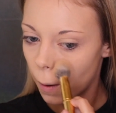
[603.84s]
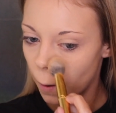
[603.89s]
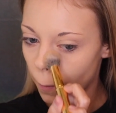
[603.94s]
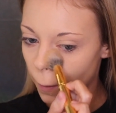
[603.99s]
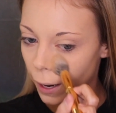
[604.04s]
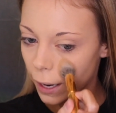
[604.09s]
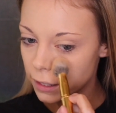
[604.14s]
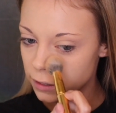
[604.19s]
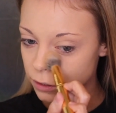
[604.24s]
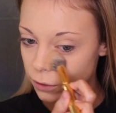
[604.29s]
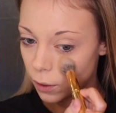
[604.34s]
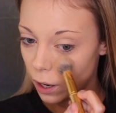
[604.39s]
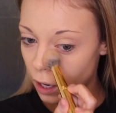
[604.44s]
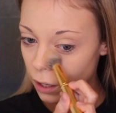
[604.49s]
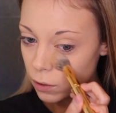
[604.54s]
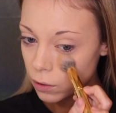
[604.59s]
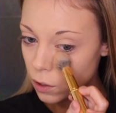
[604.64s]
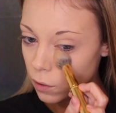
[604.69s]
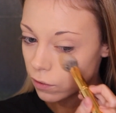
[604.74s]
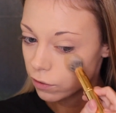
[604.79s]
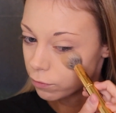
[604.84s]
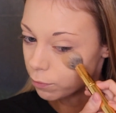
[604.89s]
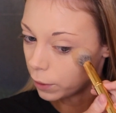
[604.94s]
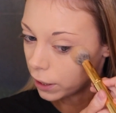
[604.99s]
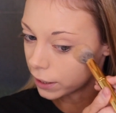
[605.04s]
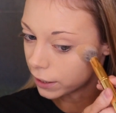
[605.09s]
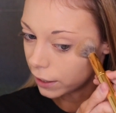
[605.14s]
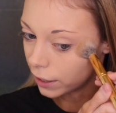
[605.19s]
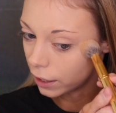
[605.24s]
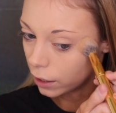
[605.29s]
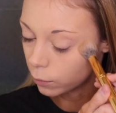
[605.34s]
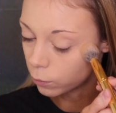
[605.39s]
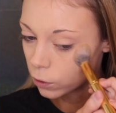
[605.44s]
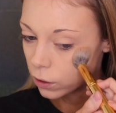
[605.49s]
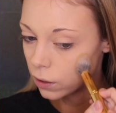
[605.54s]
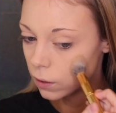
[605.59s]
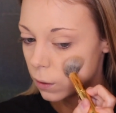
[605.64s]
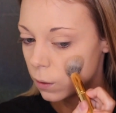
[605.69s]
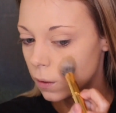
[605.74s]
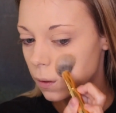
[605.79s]
Okay, so I don't know if my
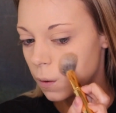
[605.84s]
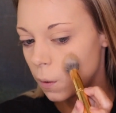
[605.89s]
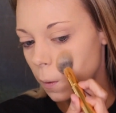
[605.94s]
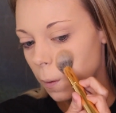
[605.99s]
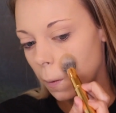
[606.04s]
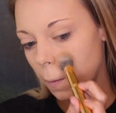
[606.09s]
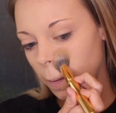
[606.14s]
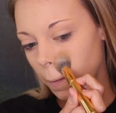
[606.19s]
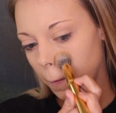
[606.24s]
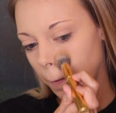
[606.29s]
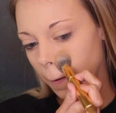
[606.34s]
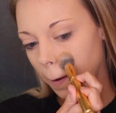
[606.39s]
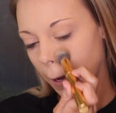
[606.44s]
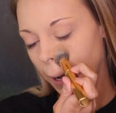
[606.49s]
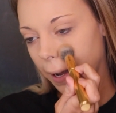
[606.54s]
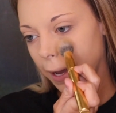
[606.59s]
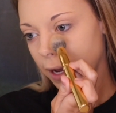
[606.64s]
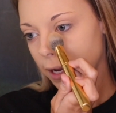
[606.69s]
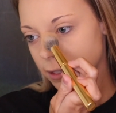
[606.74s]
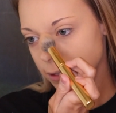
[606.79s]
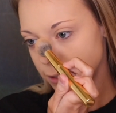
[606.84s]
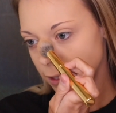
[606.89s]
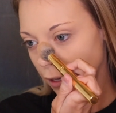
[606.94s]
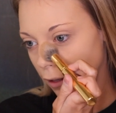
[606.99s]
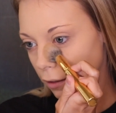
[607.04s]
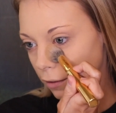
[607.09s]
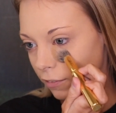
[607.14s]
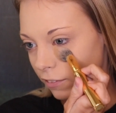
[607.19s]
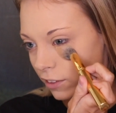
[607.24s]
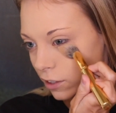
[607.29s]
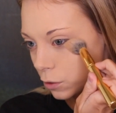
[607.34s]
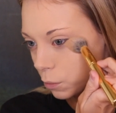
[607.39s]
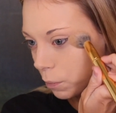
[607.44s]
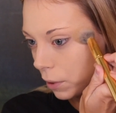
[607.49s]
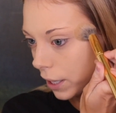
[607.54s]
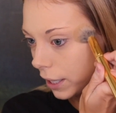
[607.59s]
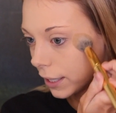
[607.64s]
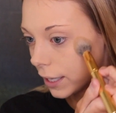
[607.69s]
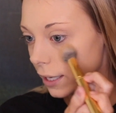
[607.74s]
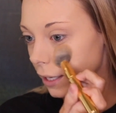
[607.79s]
camera, I can't tell if it's
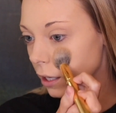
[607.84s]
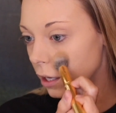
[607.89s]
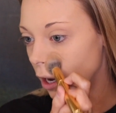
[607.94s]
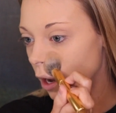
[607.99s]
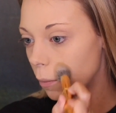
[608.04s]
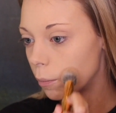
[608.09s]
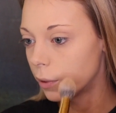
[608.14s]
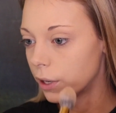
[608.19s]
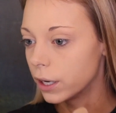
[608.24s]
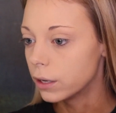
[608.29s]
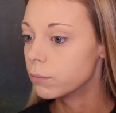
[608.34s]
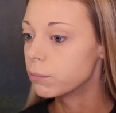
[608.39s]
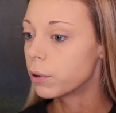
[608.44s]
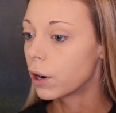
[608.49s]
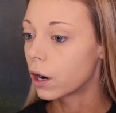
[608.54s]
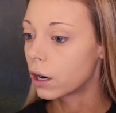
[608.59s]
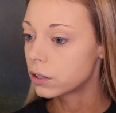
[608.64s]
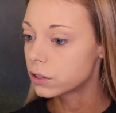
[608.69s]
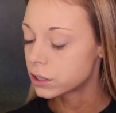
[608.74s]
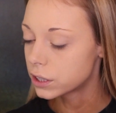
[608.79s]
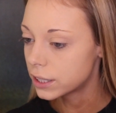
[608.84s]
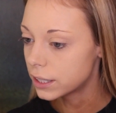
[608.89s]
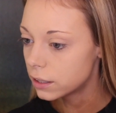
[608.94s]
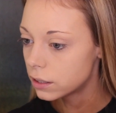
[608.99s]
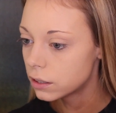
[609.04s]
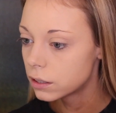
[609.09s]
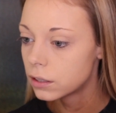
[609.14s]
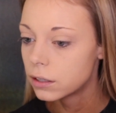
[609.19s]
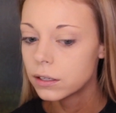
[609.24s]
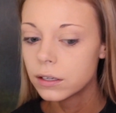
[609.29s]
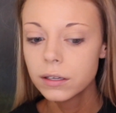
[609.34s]
picking it up, but in person,